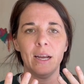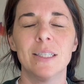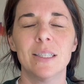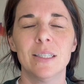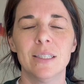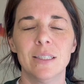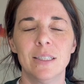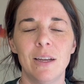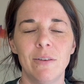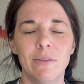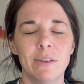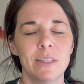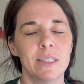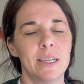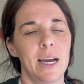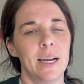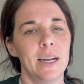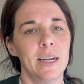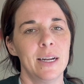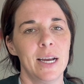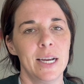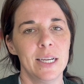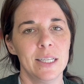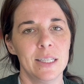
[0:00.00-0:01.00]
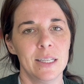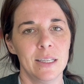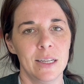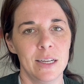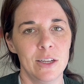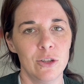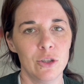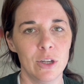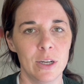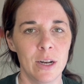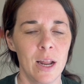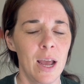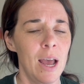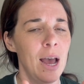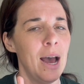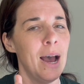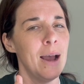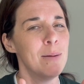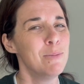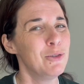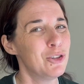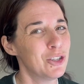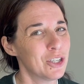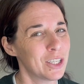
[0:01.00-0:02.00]
Stuff is not in isolation.
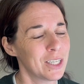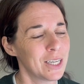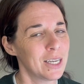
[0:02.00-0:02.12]
I'm just